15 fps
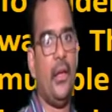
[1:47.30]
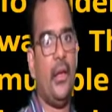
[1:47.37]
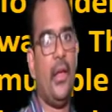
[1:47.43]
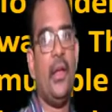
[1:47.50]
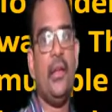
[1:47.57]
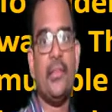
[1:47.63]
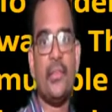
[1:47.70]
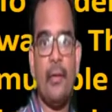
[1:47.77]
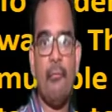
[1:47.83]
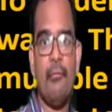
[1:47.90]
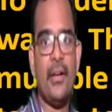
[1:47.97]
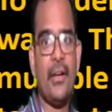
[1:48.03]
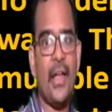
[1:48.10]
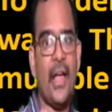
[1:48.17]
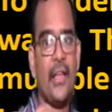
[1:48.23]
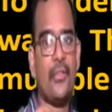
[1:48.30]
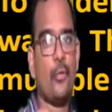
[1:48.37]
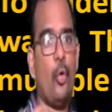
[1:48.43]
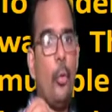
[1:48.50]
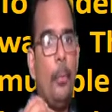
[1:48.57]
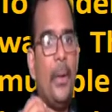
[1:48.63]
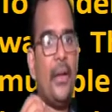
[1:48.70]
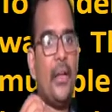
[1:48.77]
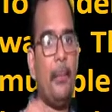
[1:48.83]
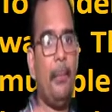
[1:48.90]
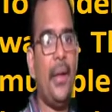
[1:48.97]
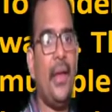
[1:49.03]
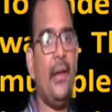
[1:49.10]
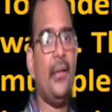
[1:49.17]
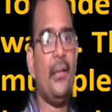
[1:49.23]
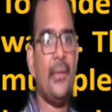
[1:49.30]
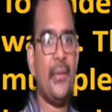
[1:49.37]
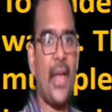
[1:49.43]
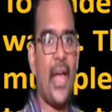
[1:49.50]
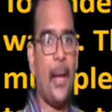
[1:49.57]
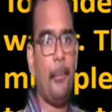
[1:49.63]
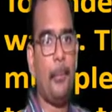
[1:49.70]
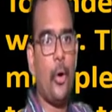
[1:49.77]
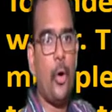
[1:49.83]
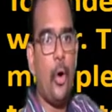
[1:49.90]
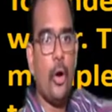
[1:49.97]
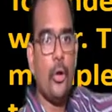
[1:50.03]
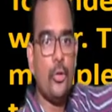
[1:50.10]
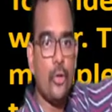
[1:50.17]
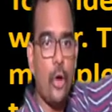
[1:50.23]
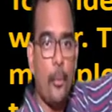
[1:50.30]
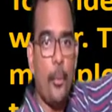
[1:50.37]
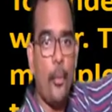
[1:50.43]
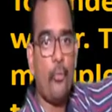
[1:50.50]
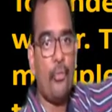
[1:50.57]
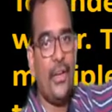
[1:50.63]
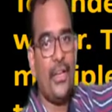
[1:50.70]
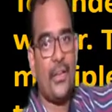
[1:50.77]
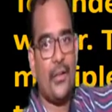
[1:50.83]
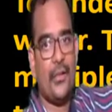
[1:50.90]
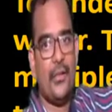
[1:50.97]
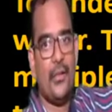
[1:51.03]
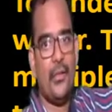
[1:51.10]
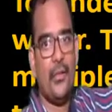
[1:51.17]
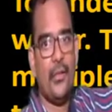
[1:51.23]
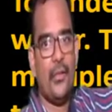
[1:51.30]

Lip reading: And someone has opened up a tap on top of it,